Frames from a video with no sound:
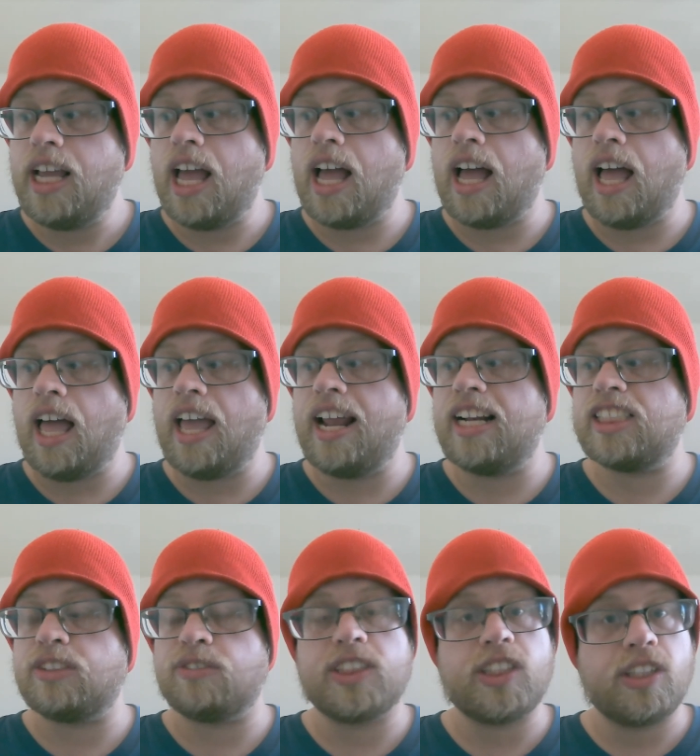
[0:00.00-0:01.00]
Uh, and
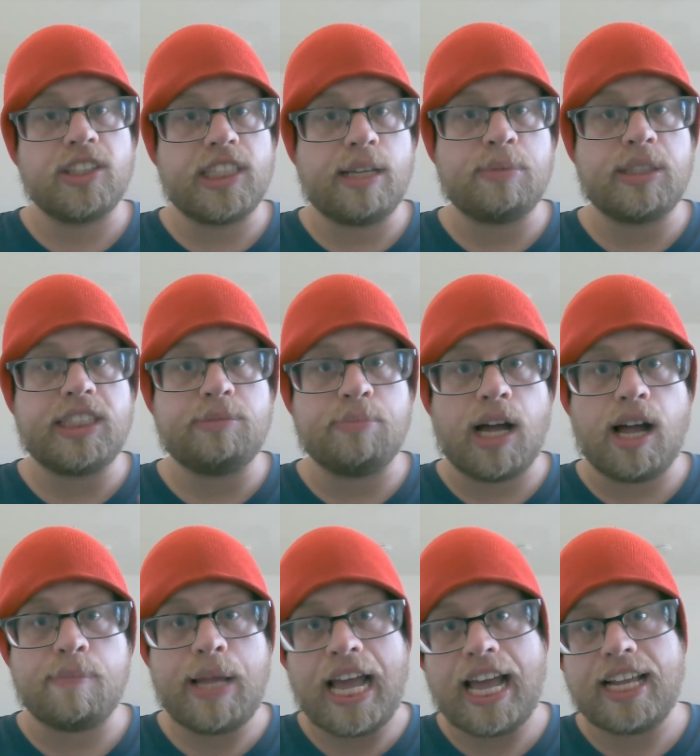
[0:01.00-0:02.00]
as a result, Emily's
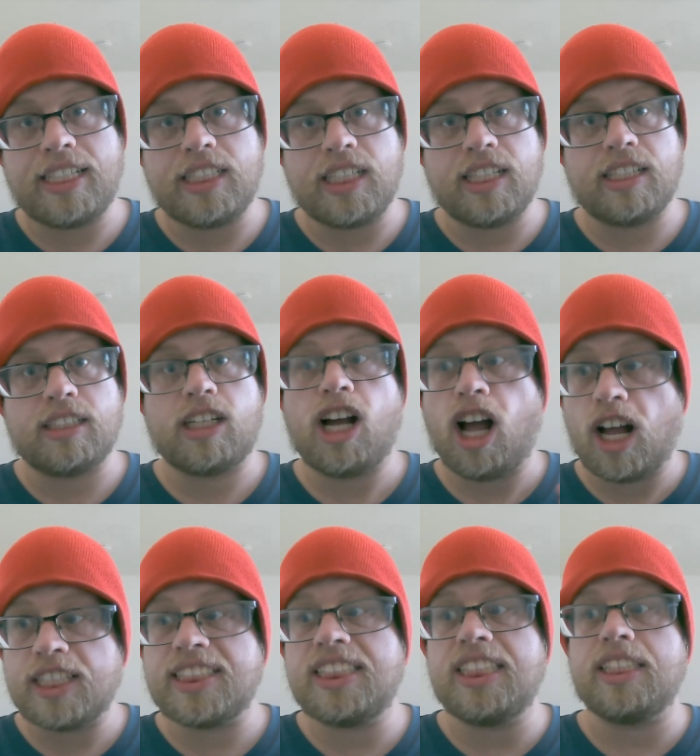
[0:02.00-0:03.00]
mom had to
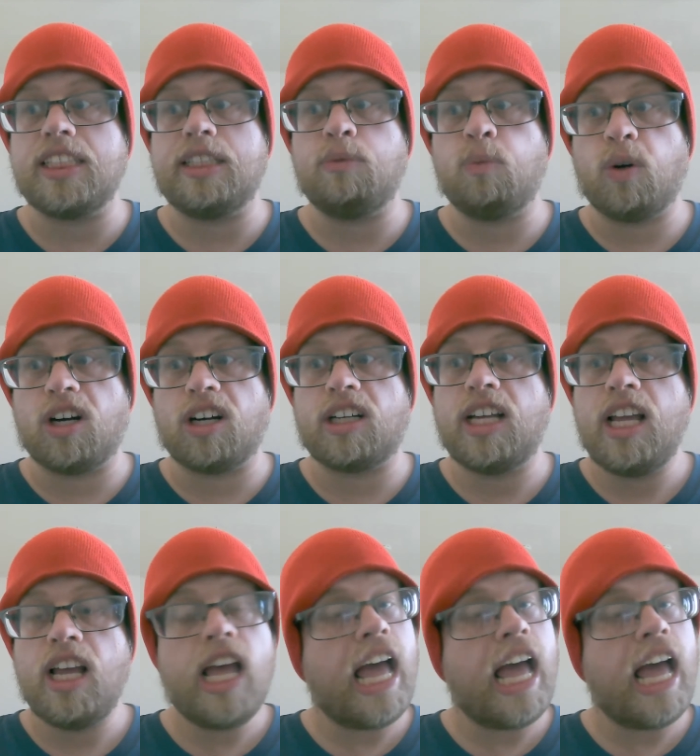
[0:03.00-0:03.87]
constantly work.